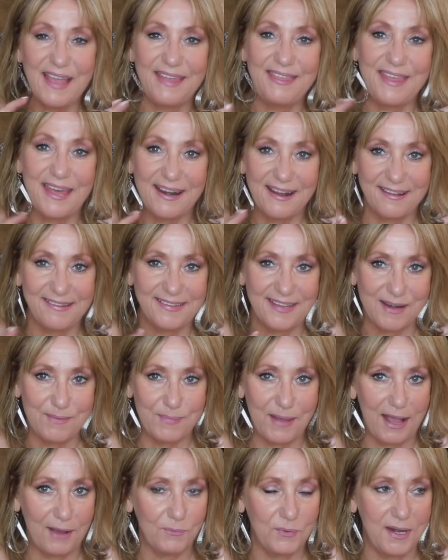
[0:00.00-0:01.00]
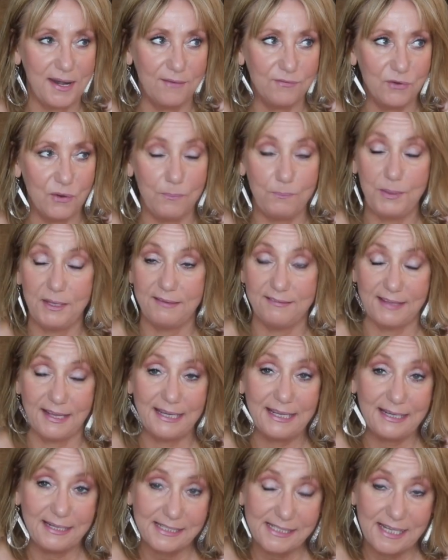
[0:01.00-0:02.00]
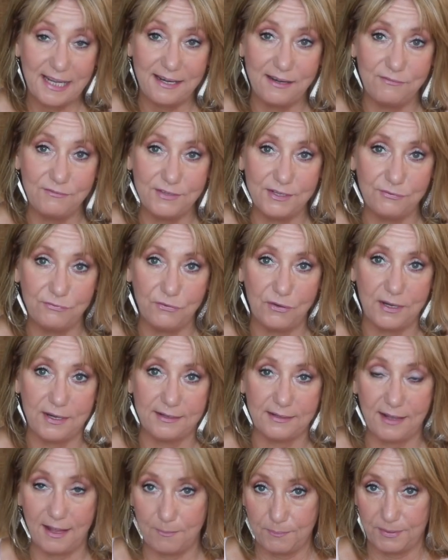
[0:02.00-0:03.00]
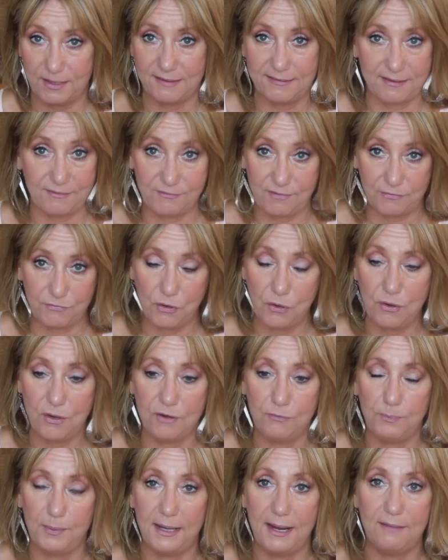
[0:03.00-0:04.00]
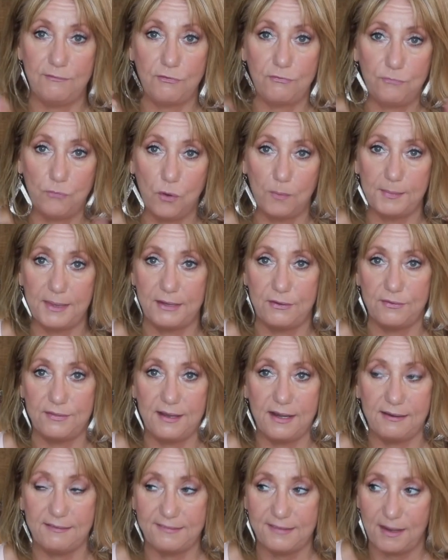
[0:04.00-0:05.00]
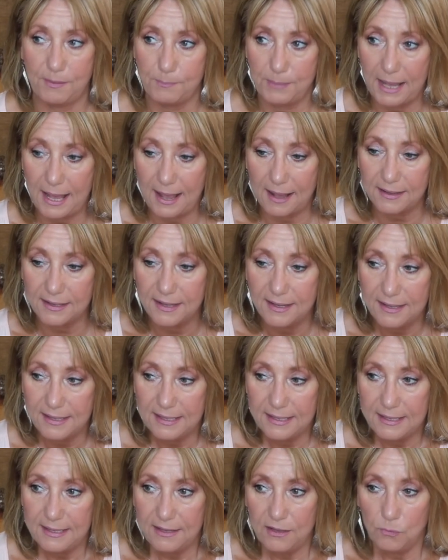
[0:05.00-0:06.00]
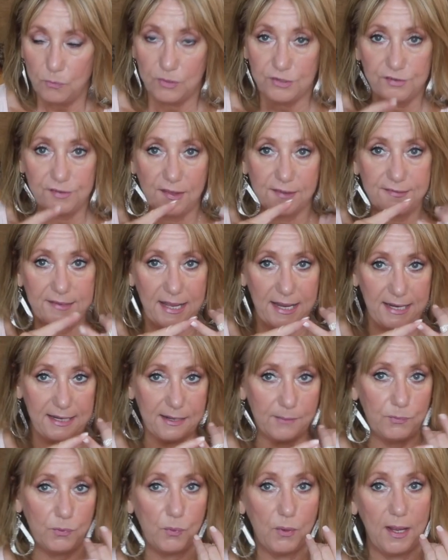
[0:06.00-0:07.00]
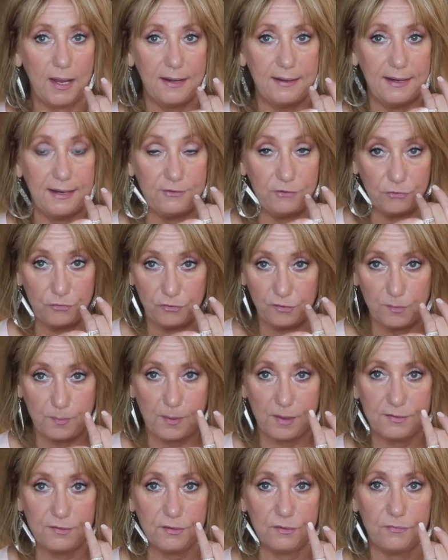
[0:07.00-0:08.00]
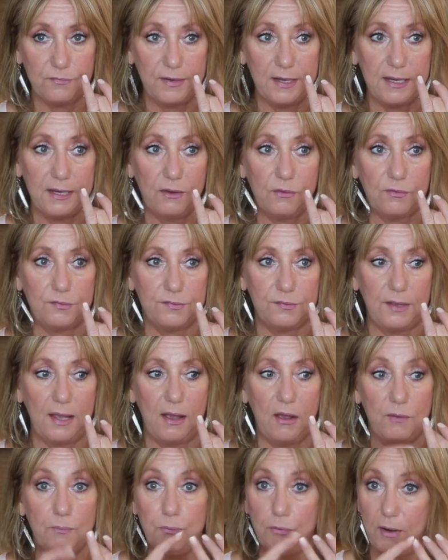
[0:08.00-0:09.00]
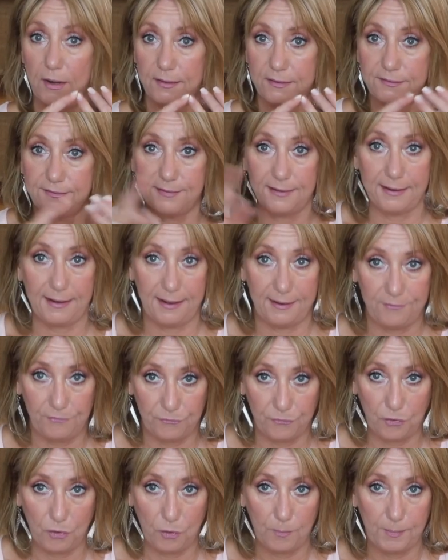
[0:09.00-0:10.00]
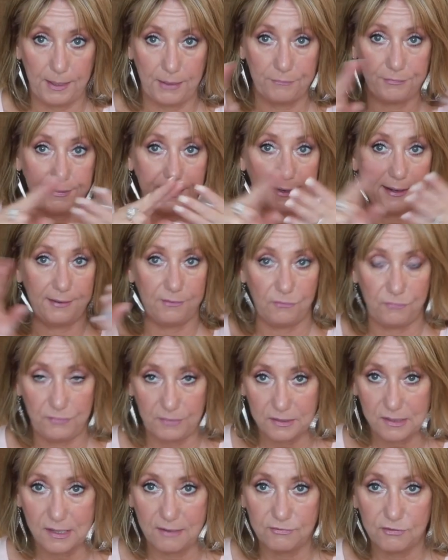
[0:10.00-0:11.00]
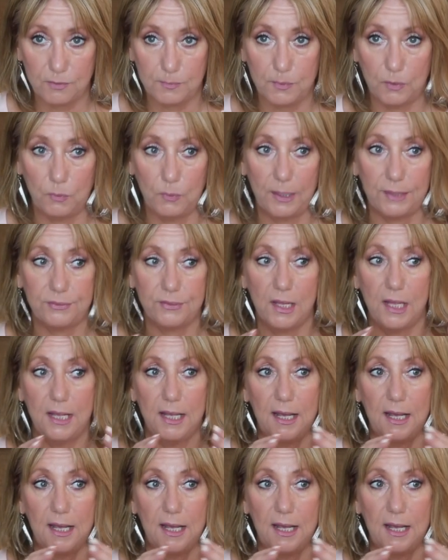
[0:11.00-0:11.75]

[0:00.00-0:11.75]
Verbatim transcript: that I send back whenever, because I get a ton of different companies I've never heard of, but I have a form letter that I send back, which says, A, number one, I don't do sponsored videos on products that I don't know about, that I don't feel comfortable with.